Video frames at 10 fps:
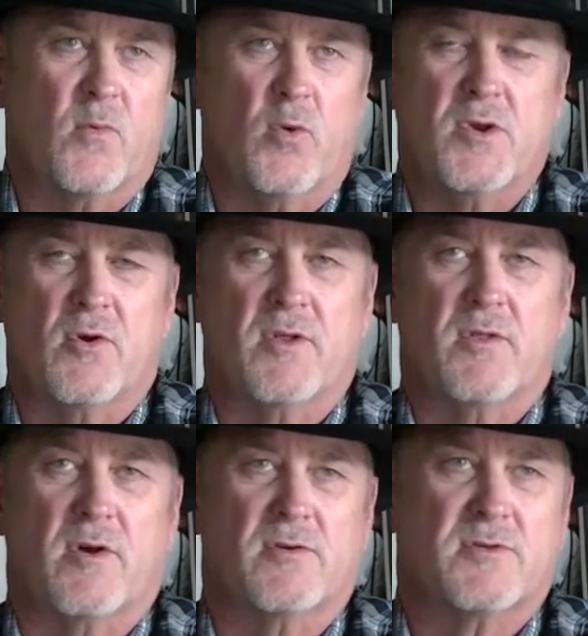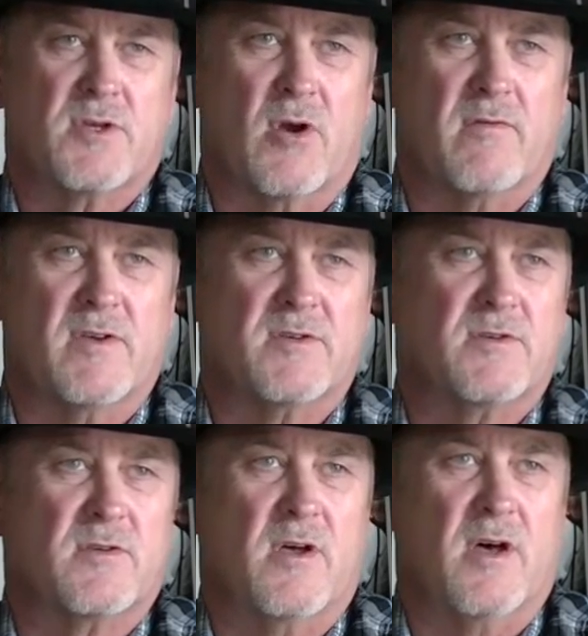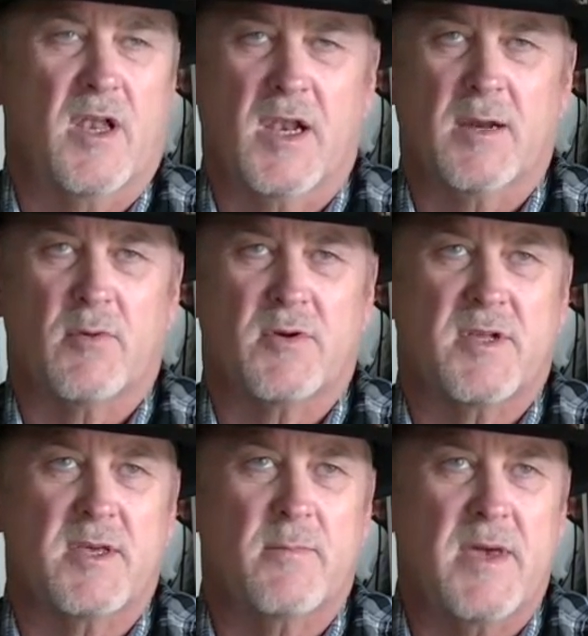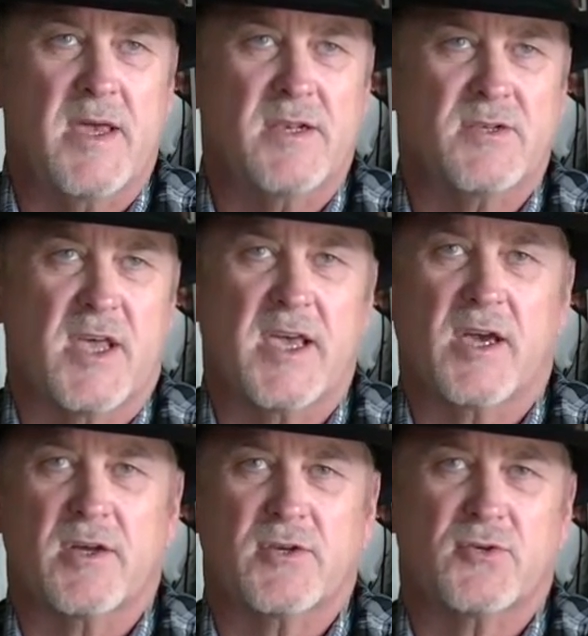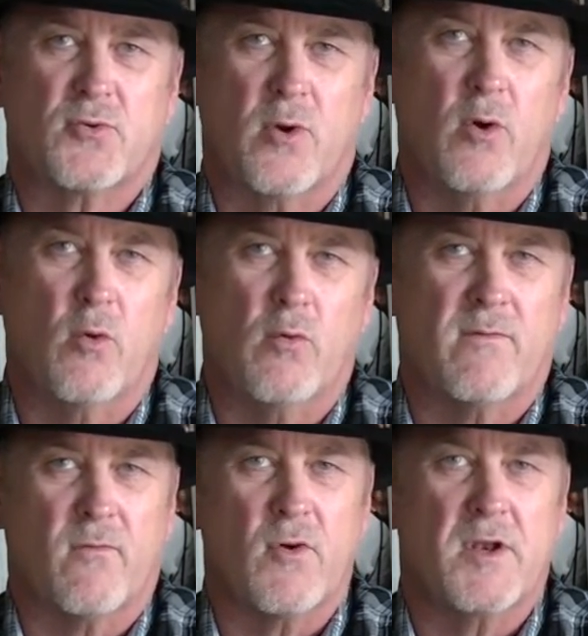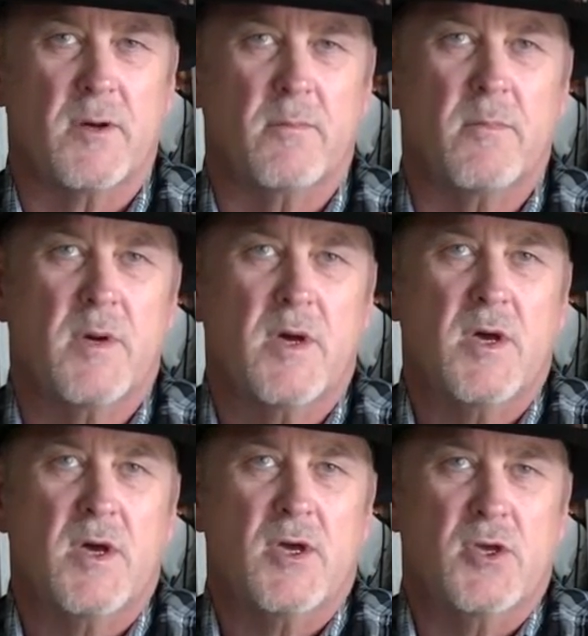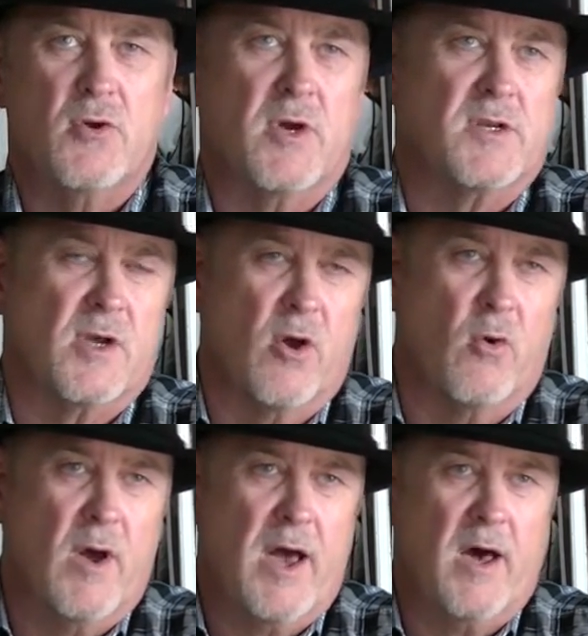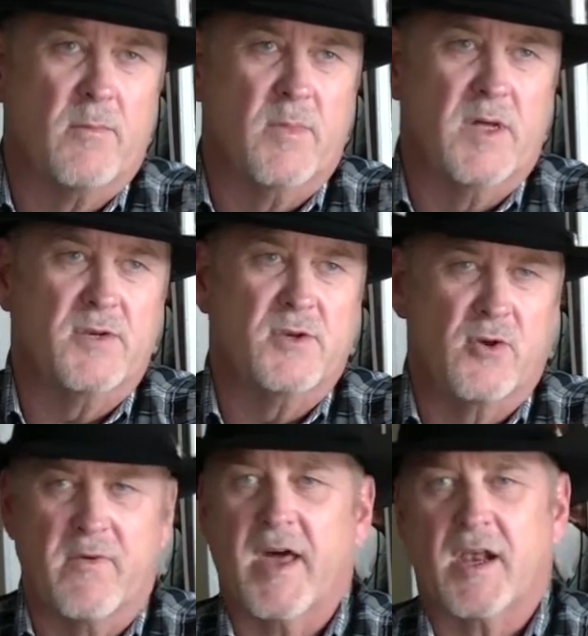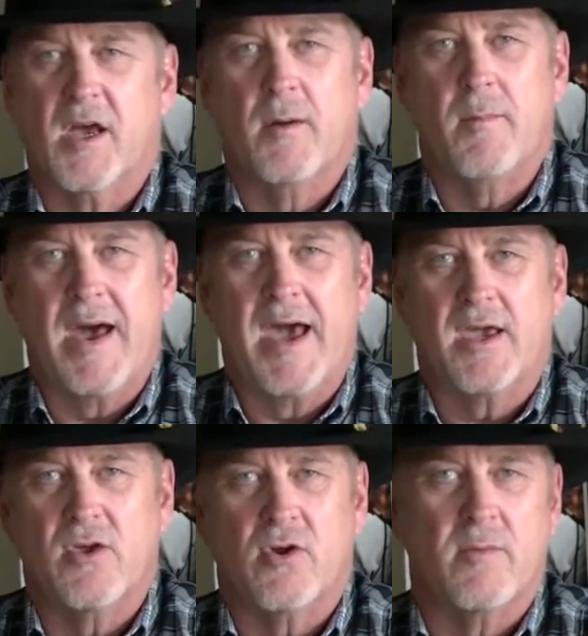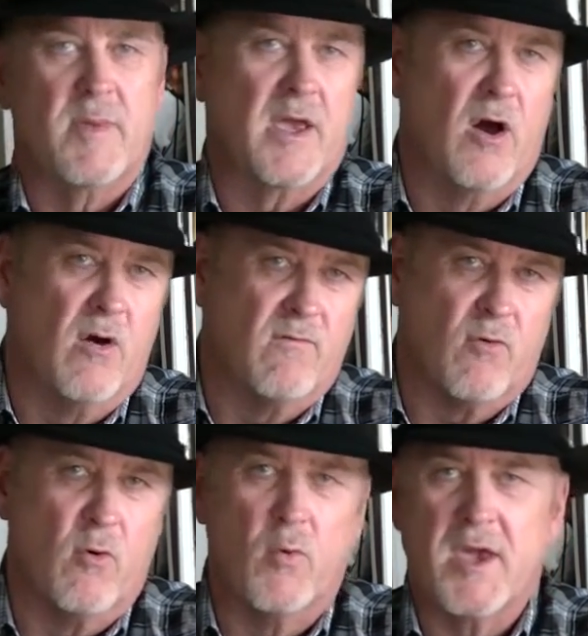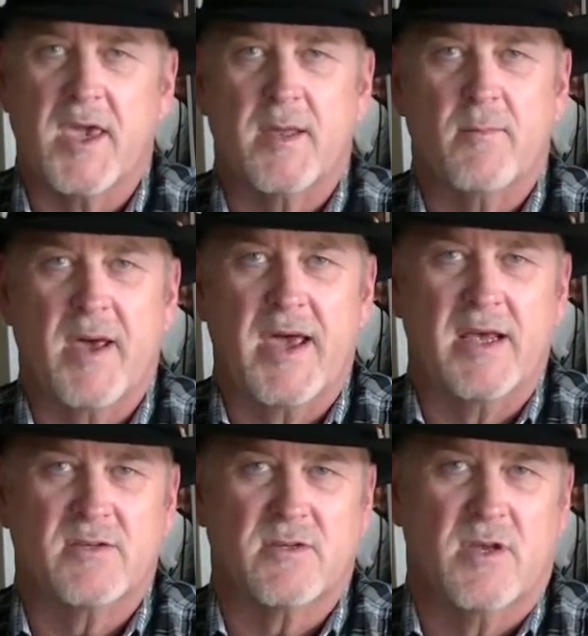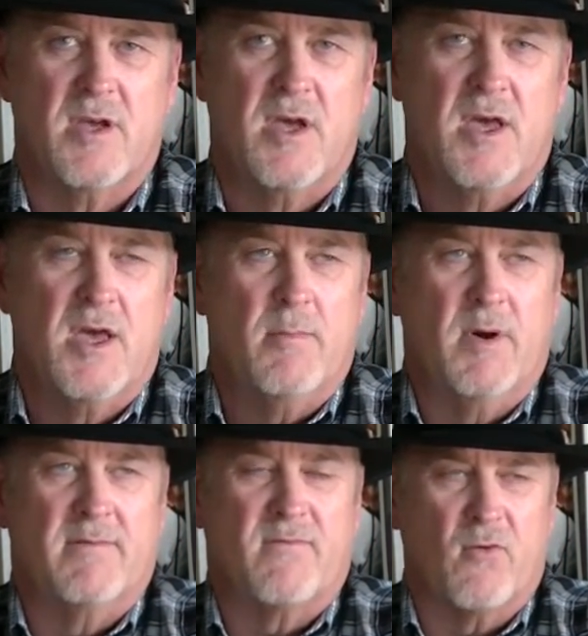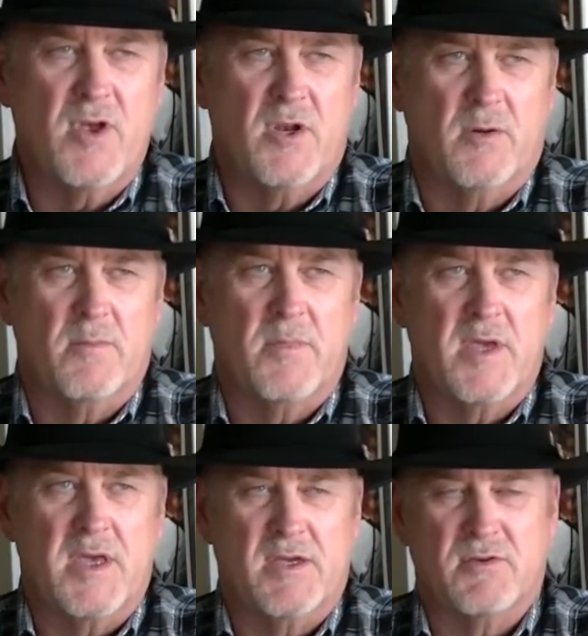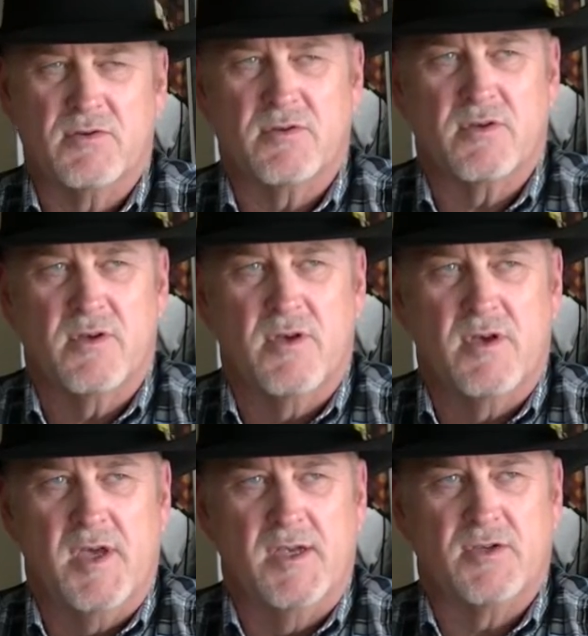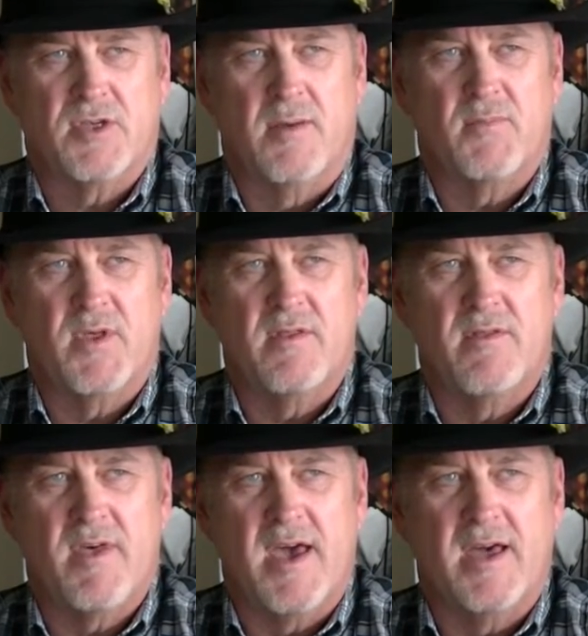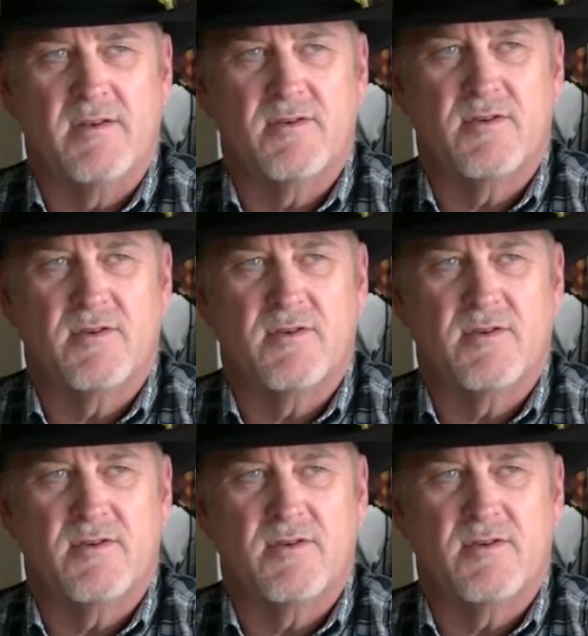when you're in the service, a liberty means a controlled freedom. You get to go out, but you've got to come back. You can be gone for a weekend pass. But freedom is something that